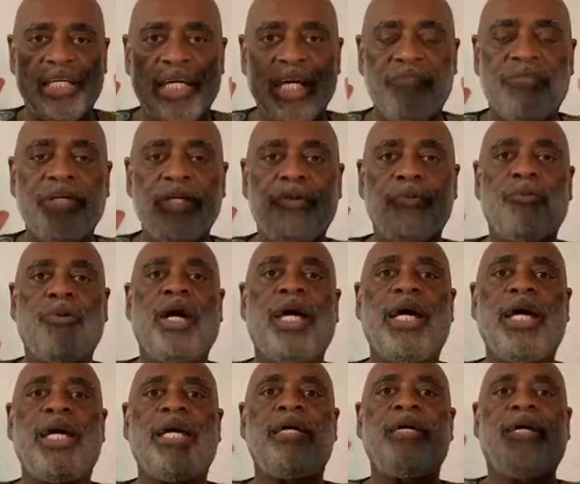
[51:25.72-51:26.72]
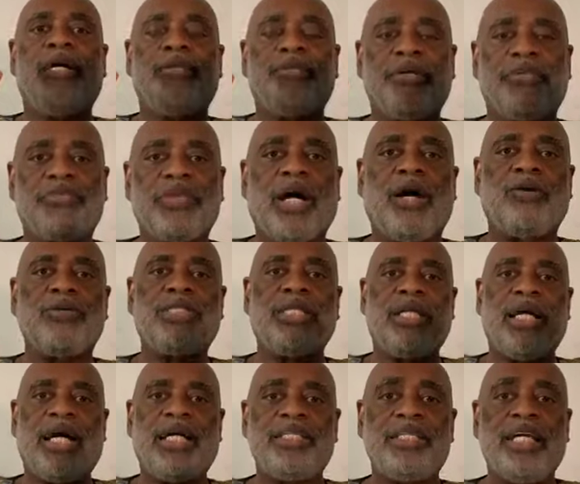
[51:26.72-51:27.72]
giving away the
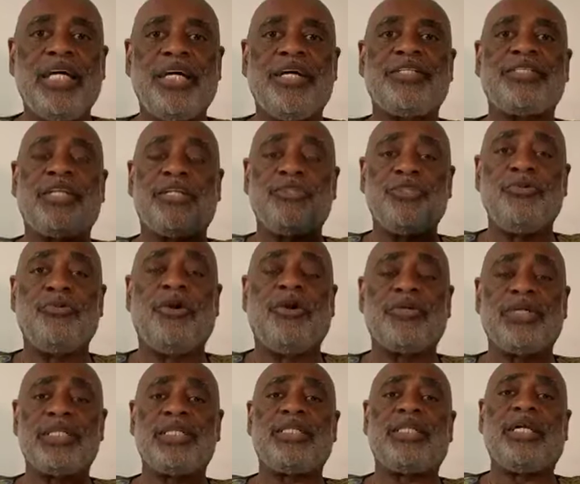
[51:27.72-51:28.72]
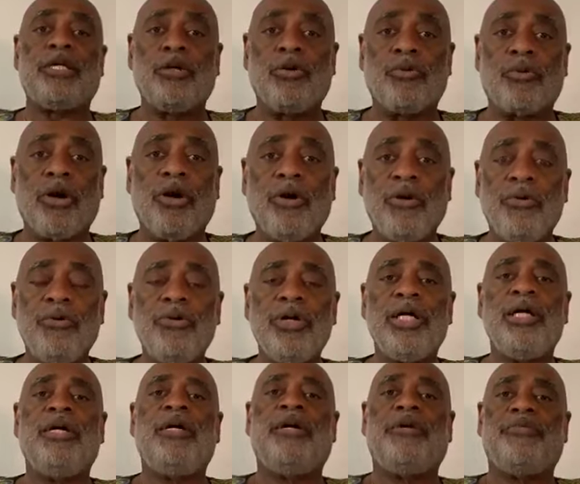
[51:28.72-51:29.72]
thoughts and ideas that you want to see grow,
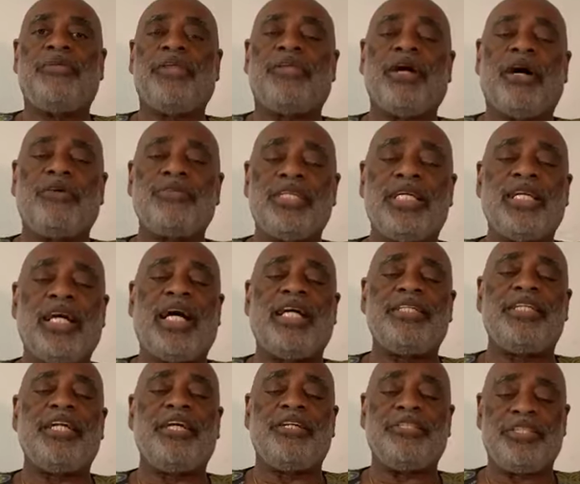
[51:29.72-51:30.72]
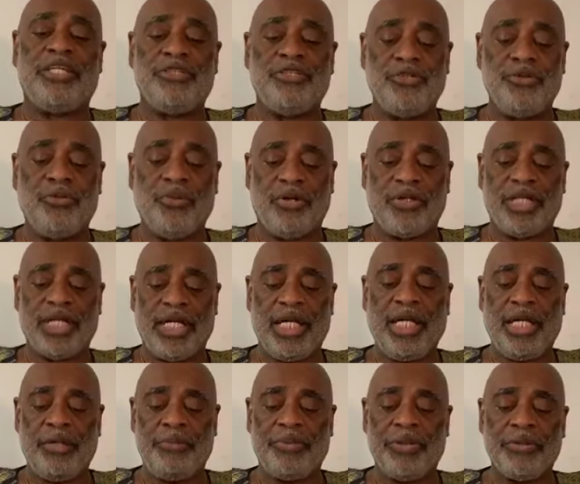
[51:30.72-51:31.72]
the thoughts and ideas that you want to
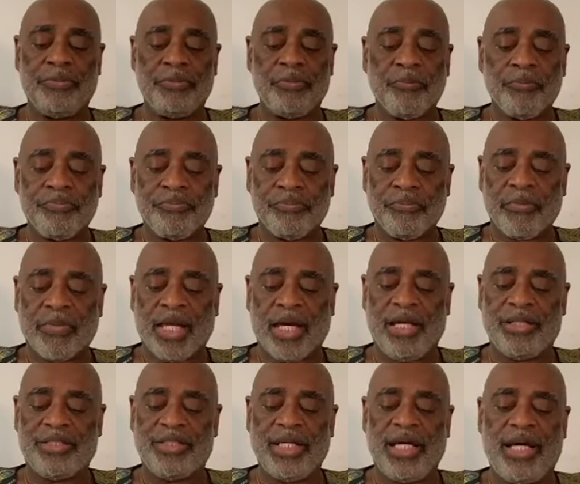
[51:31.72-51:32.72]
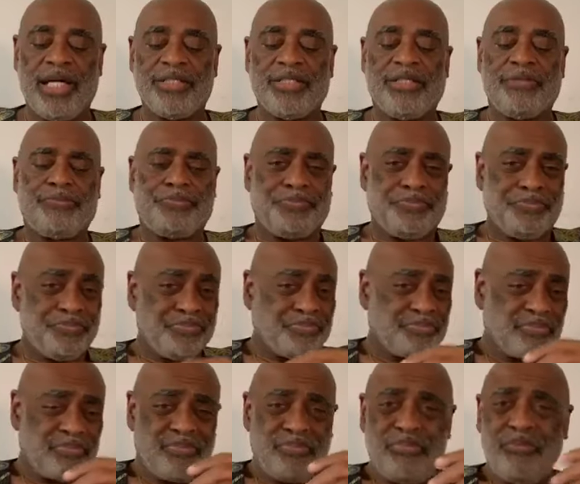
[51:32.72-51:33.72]
keep. It says,
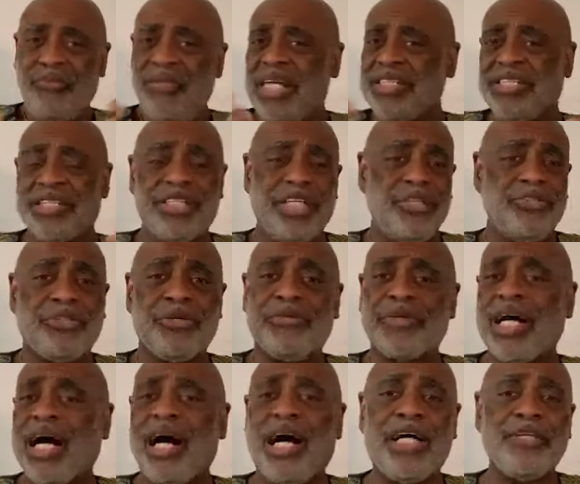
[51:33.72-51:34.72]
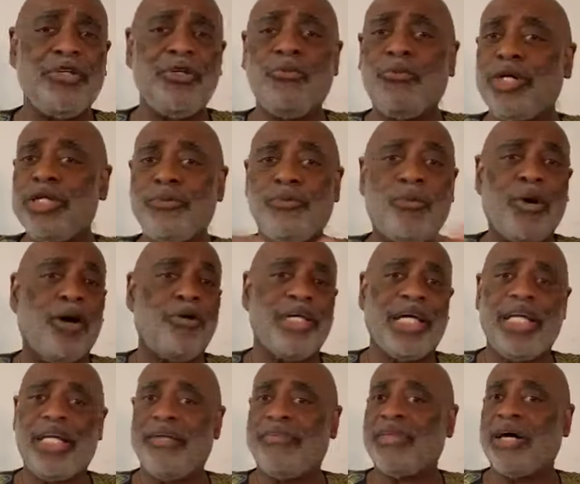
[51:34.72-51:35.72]
as a teacher of God, you wouldn't
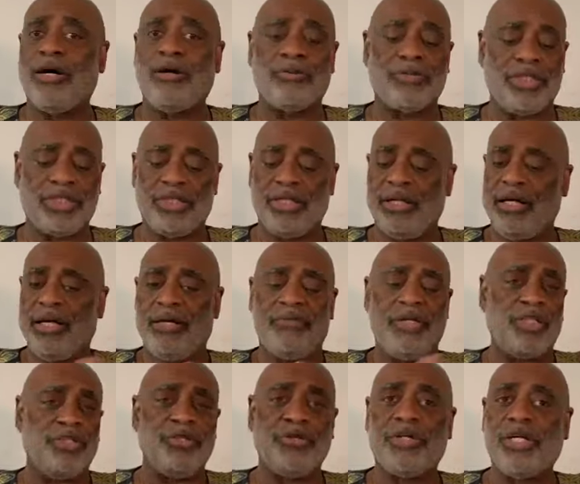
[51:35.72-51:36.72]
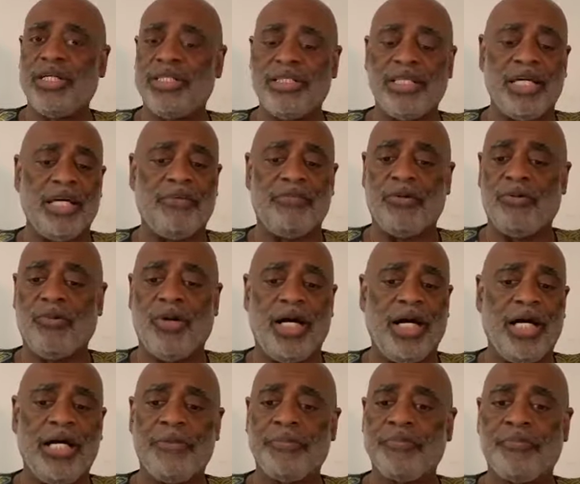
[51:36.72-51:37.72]
want any thoughts that you couldn't give
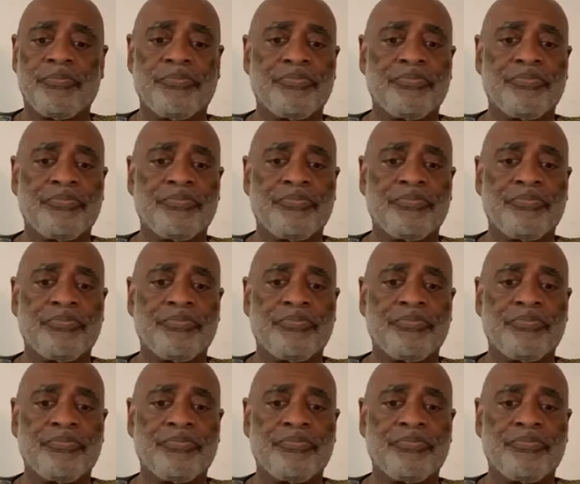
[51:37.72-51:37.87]
away,